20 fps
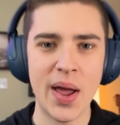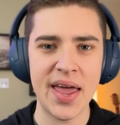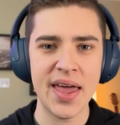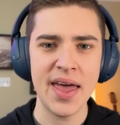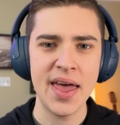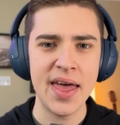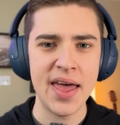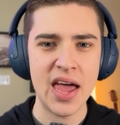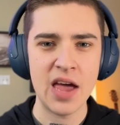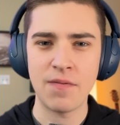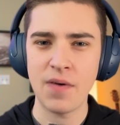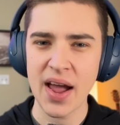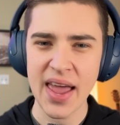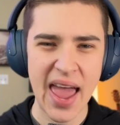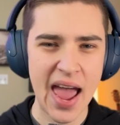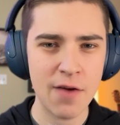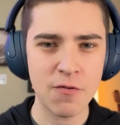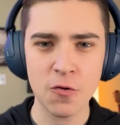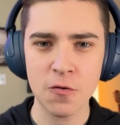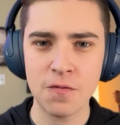way, if I
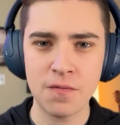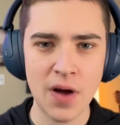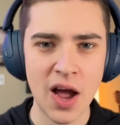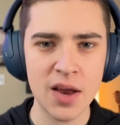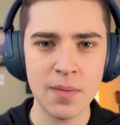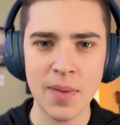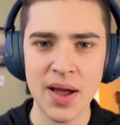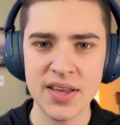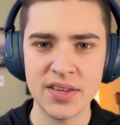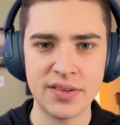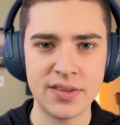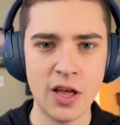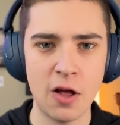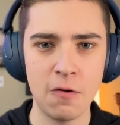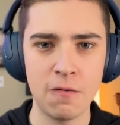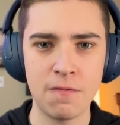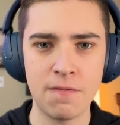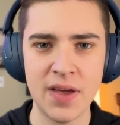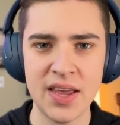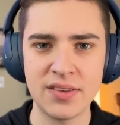ever find
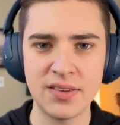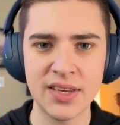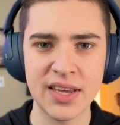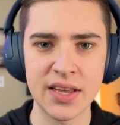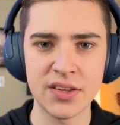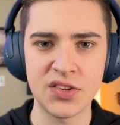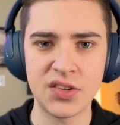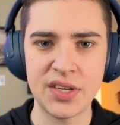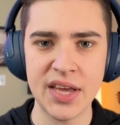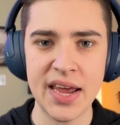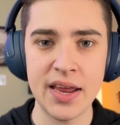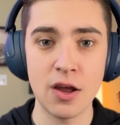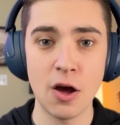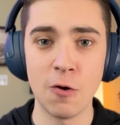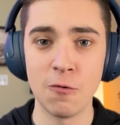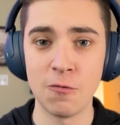myself facing a state